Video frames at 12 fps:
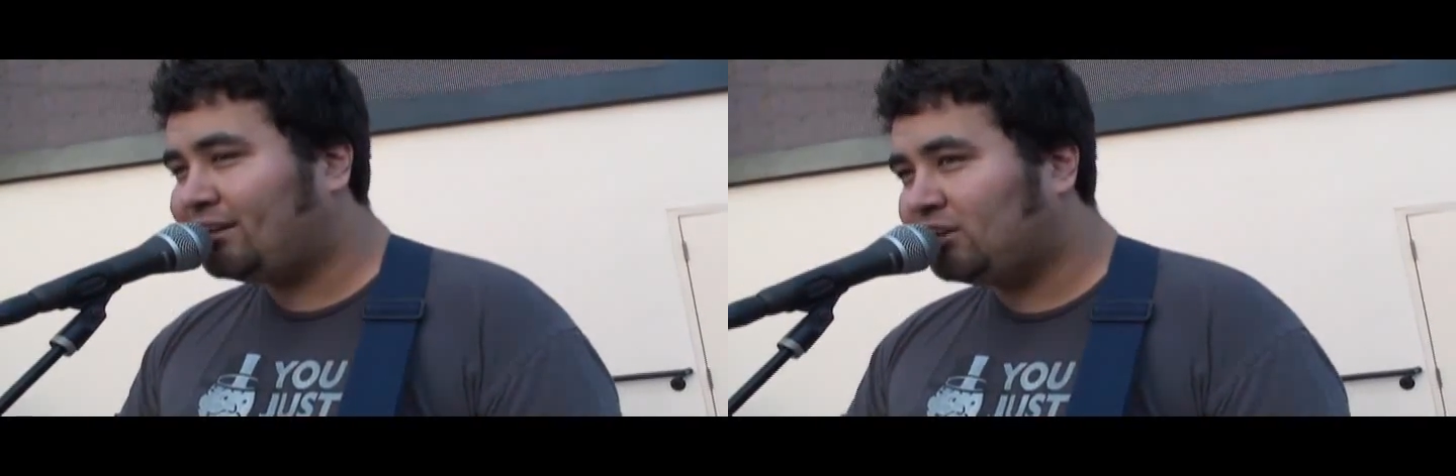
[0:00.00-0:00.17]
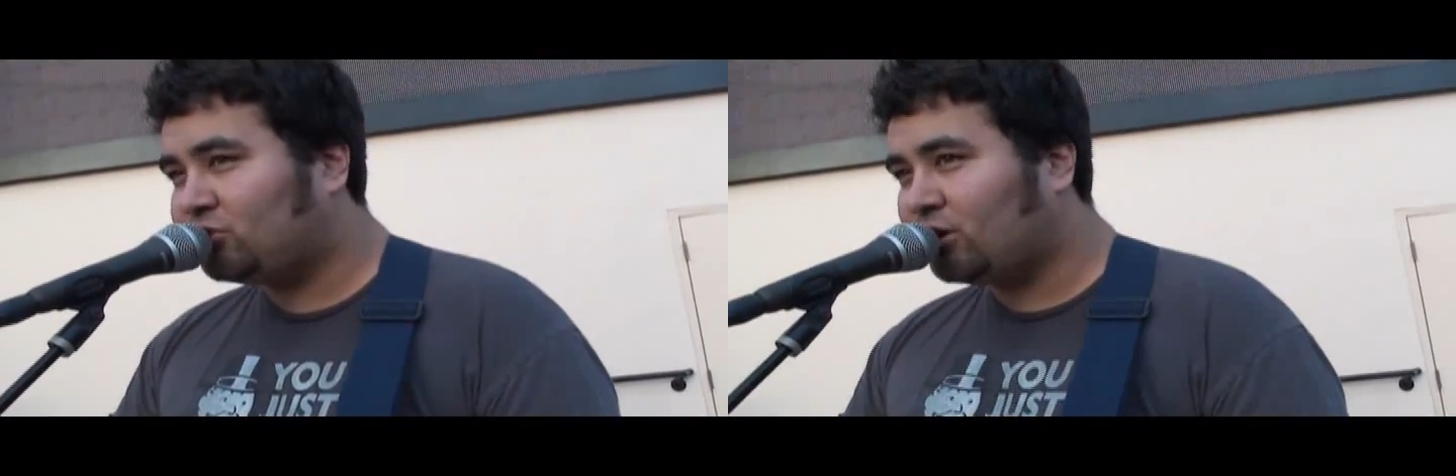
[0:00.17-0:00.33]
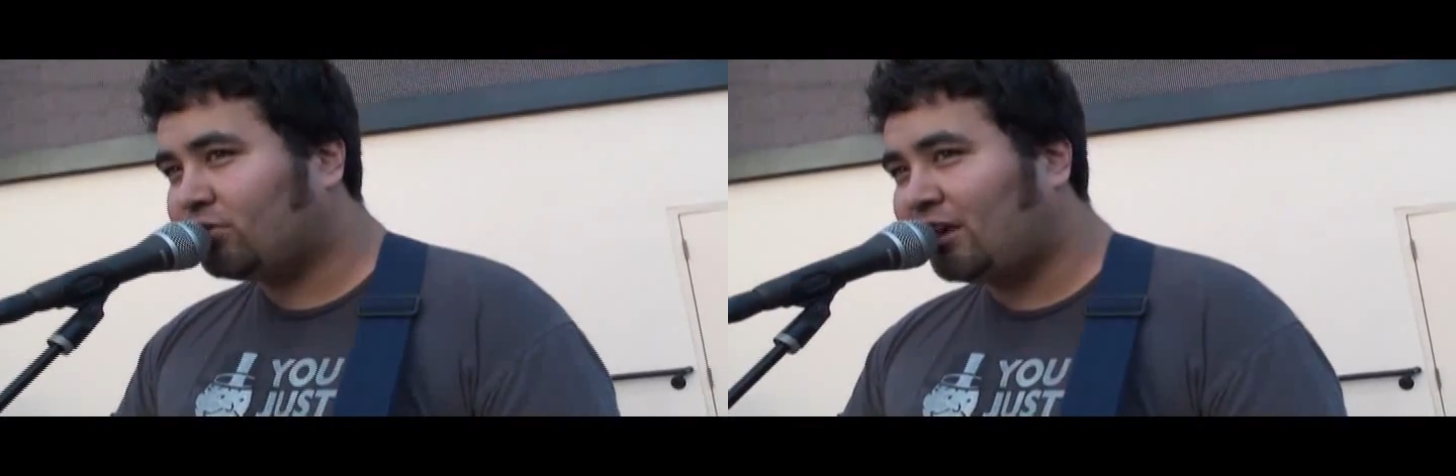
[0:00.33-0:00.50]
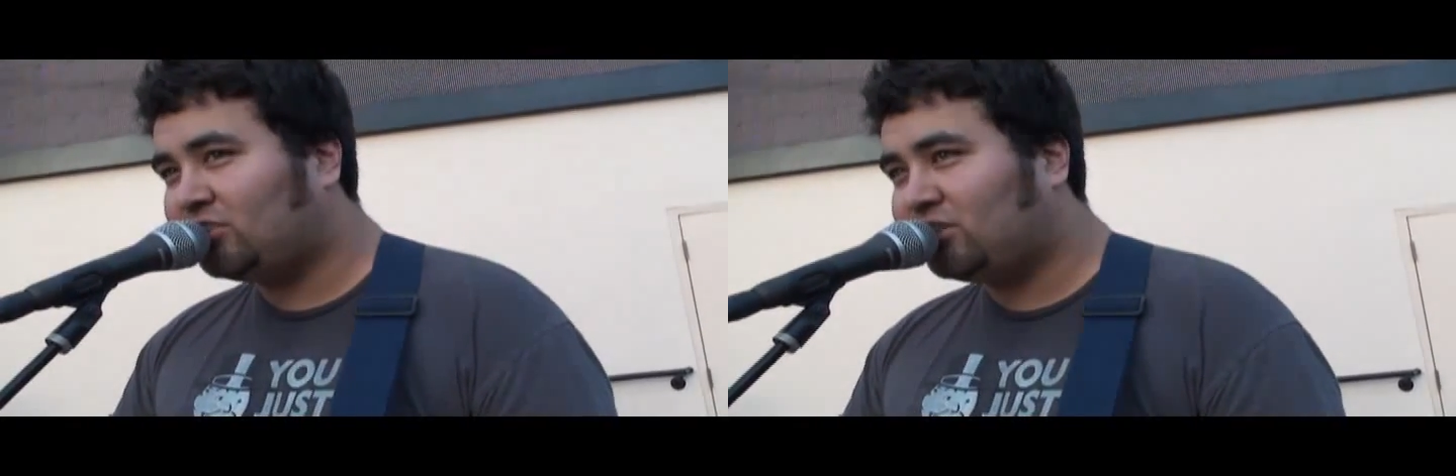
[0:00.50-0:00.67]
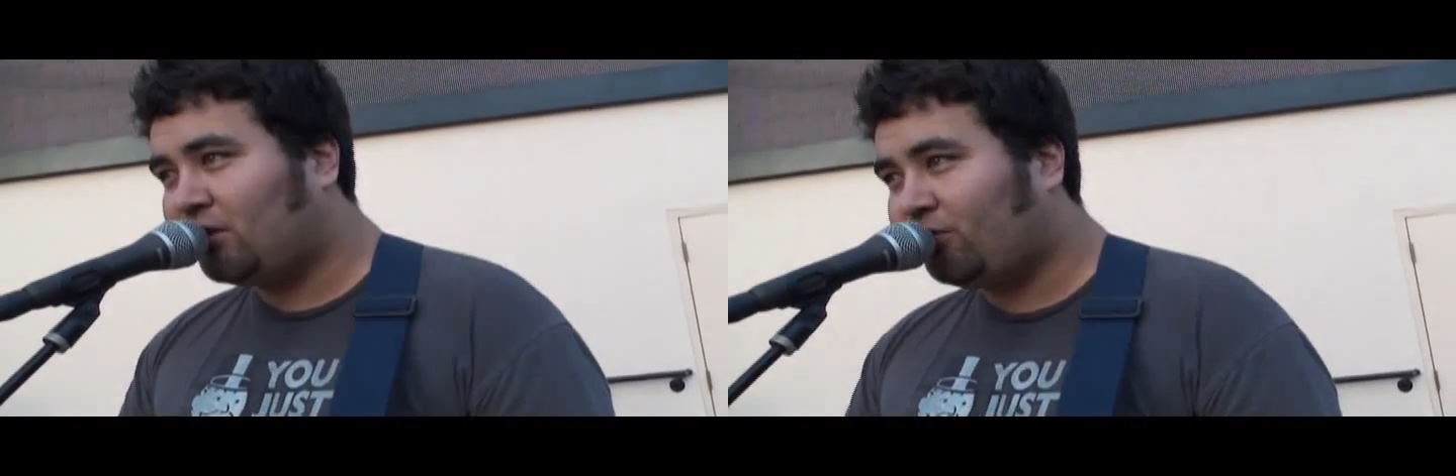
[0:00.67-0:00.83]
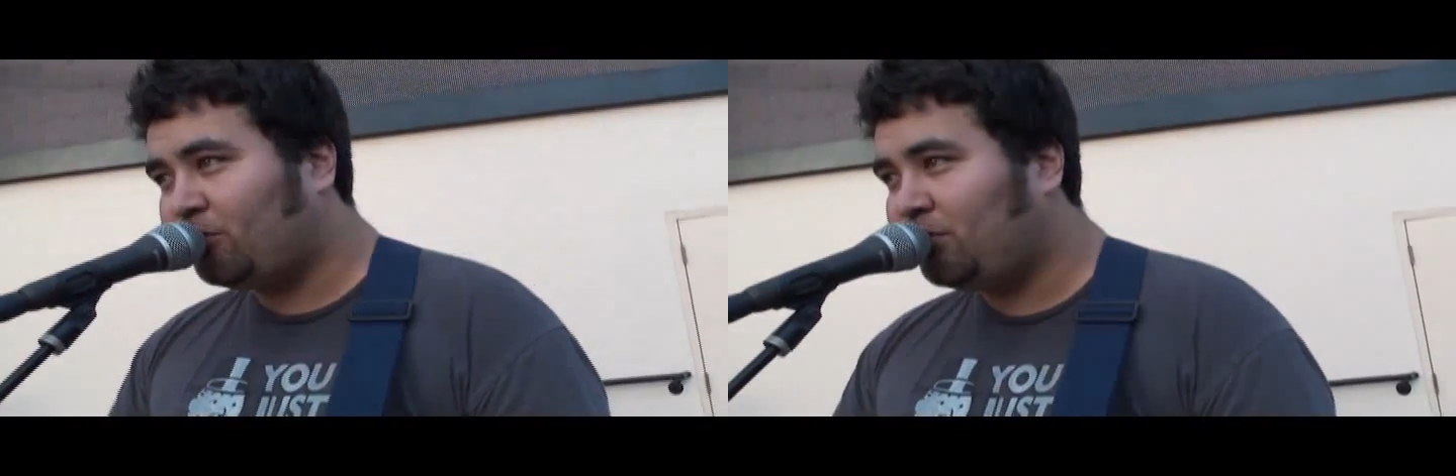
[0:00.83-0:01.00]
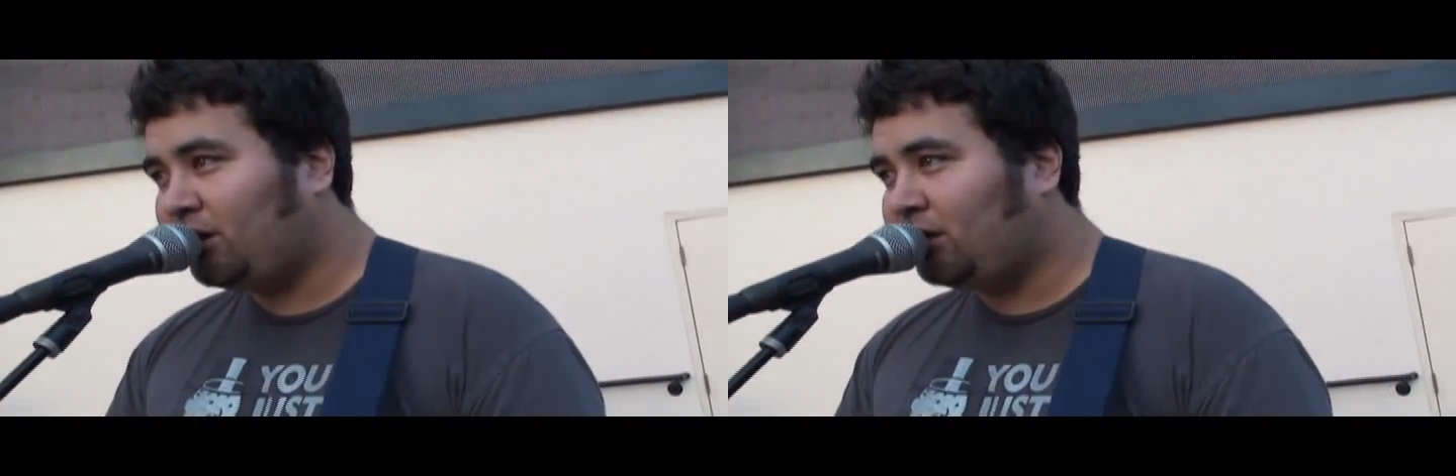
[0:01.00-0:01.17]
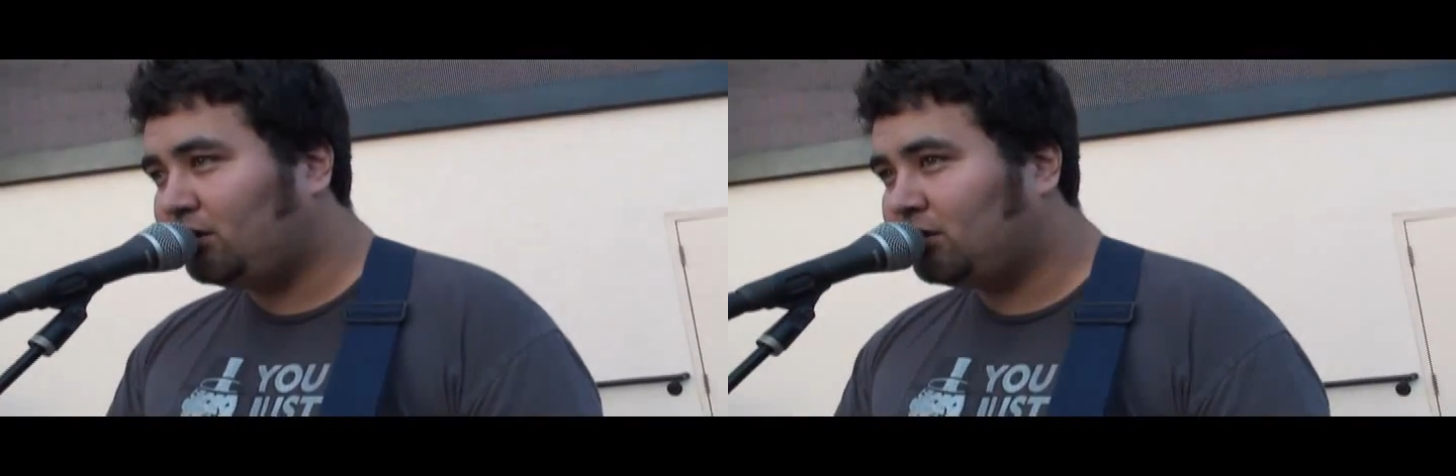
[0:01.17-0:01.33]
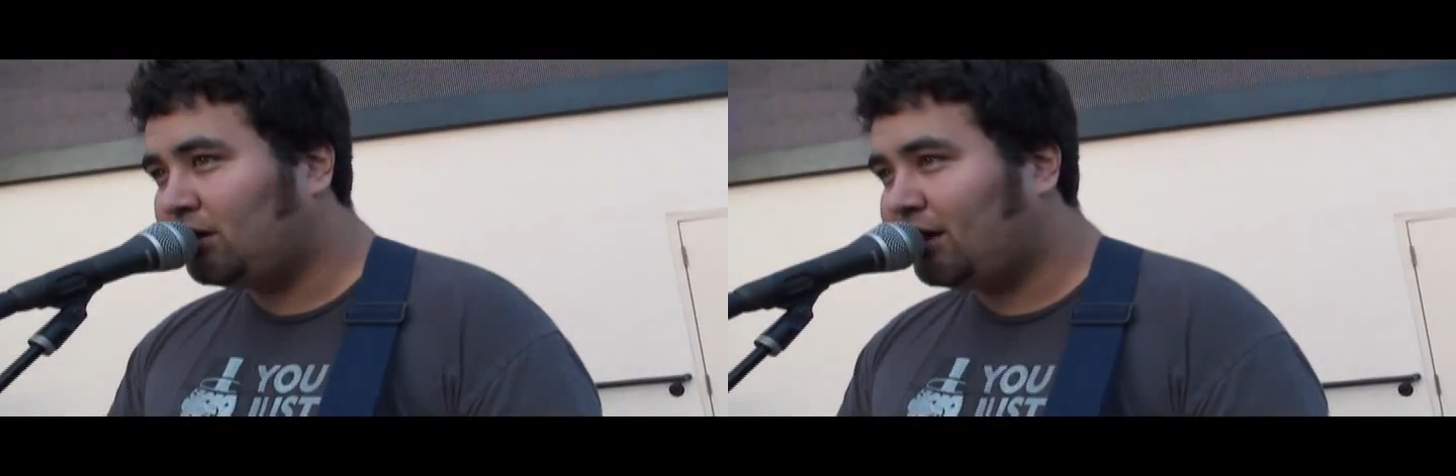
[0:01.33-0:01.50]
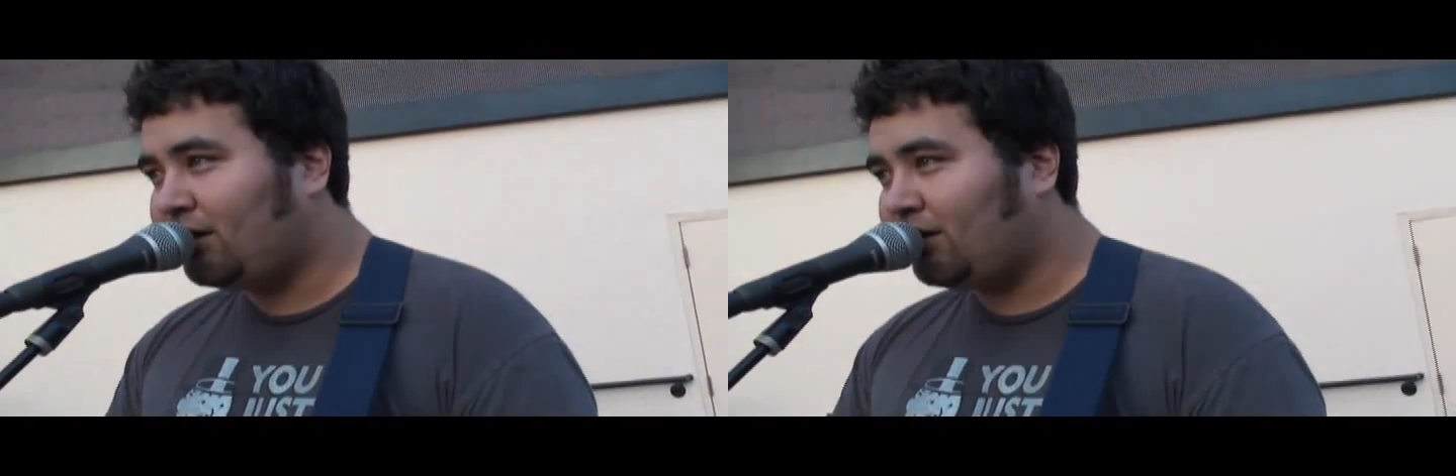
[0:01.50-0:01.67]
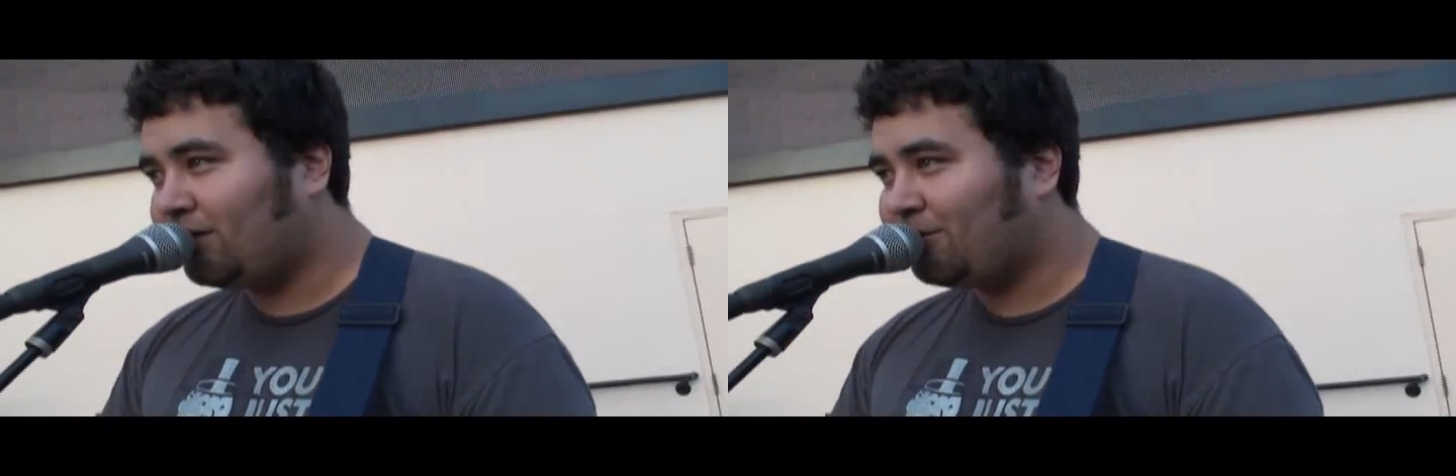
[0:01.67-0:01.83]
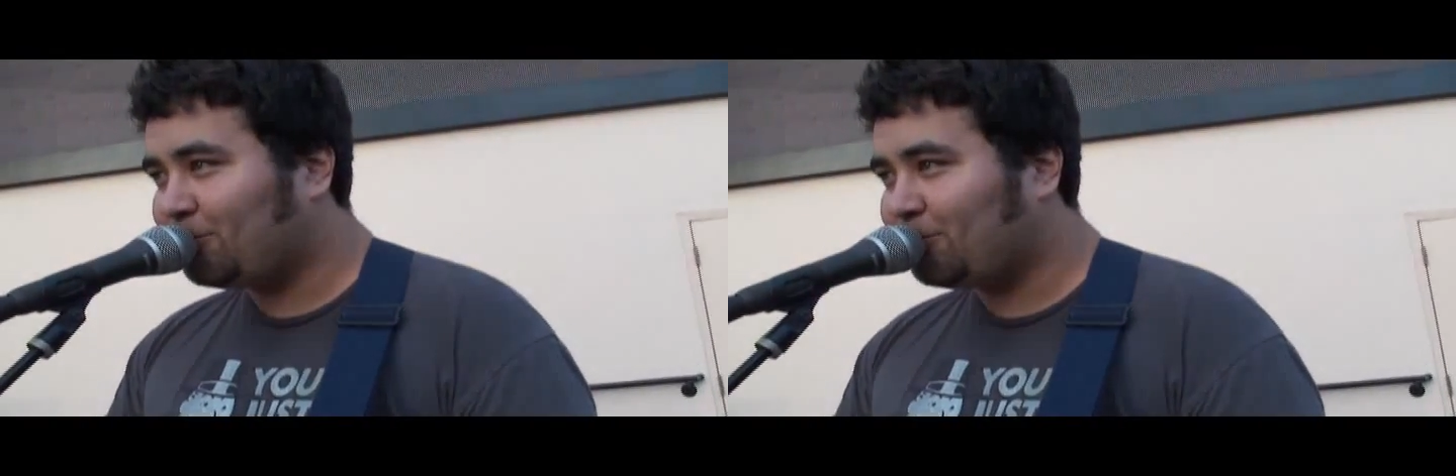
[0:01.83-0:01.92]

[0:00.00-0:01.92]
right, District, that's it for me today.